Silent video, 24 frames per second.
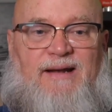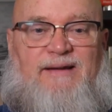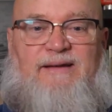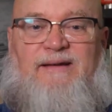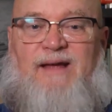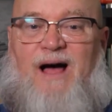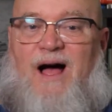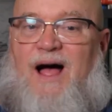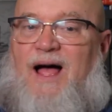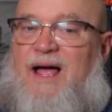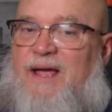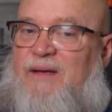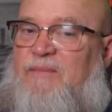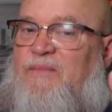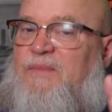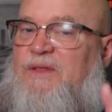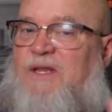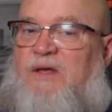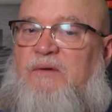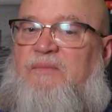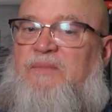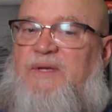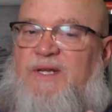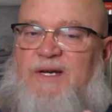
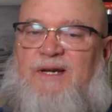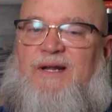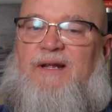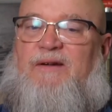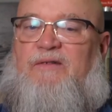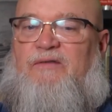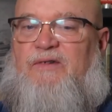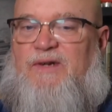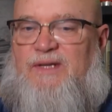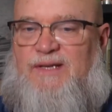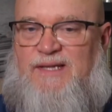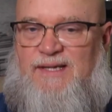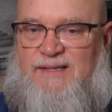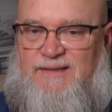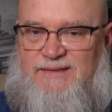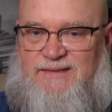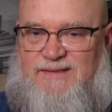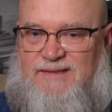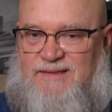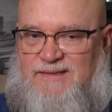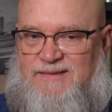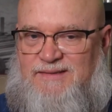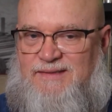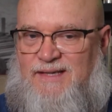time-limited
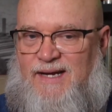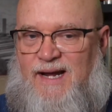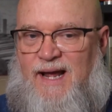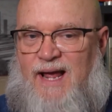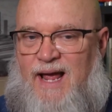releases